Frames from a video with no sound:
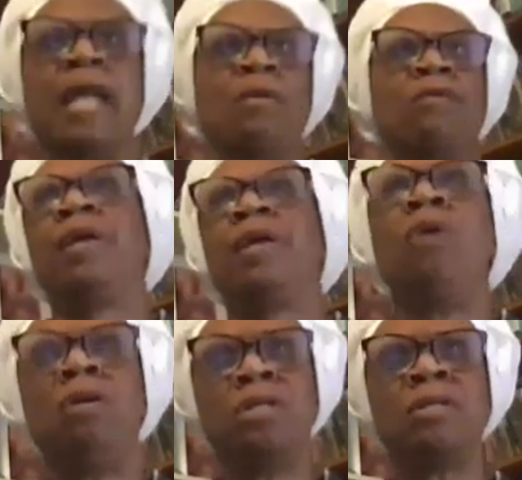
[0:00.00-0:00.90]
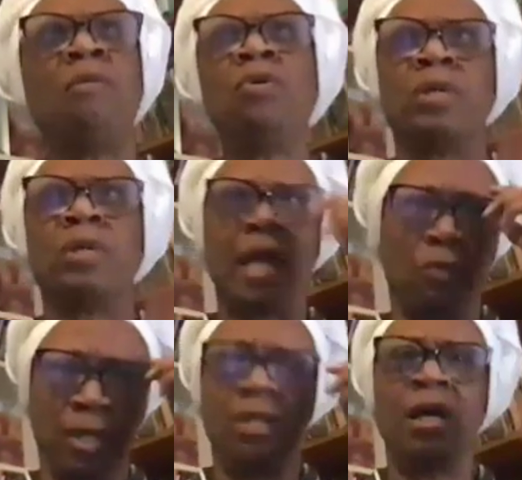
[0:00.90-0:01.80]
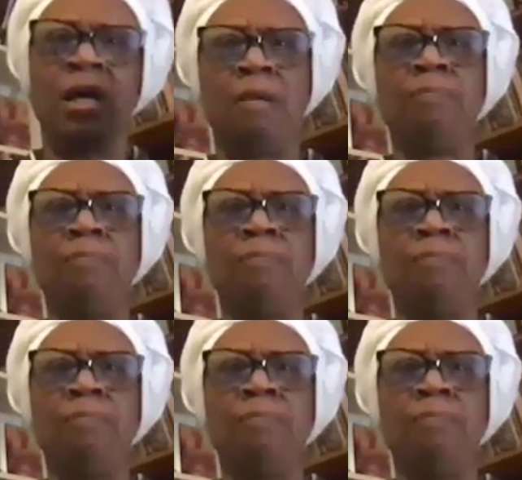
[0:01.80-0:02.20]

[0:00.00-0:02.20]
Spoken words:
one for me. Well, I won't do a light one.